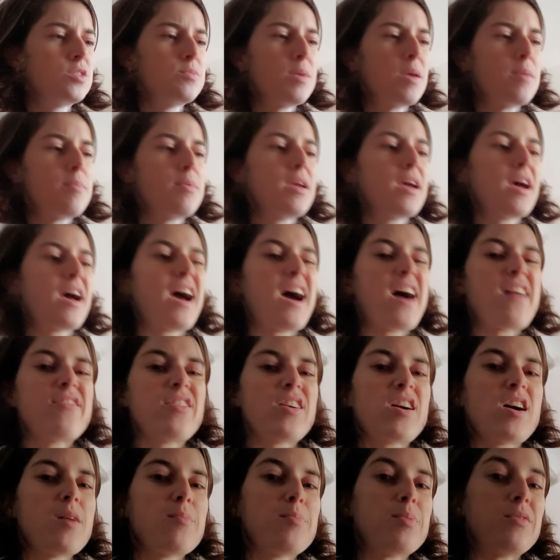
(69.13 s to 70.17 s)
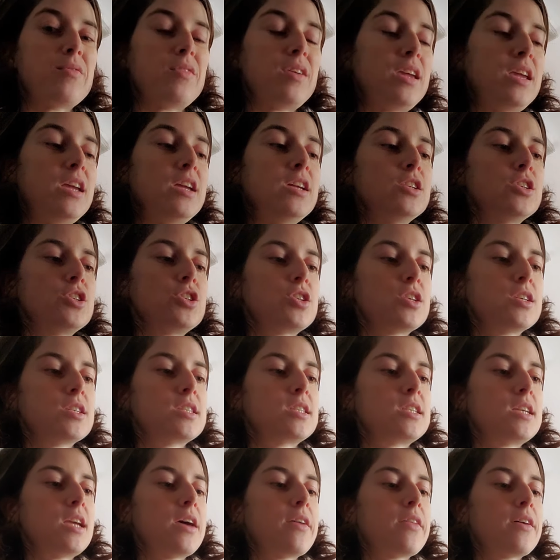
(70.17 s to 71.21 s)
maybe a half a cup of each and
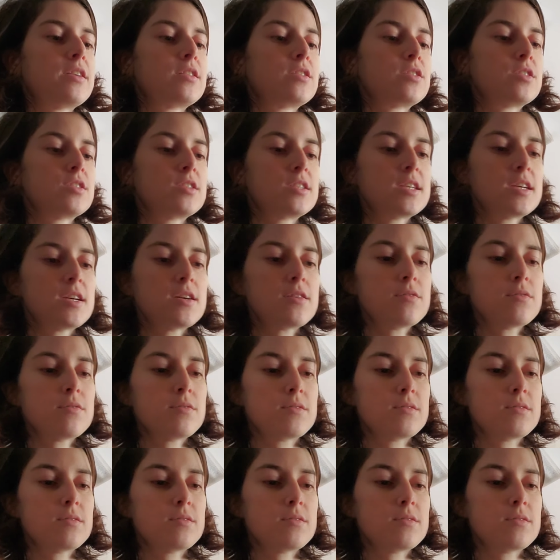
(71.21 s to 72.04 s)
see how that turns out.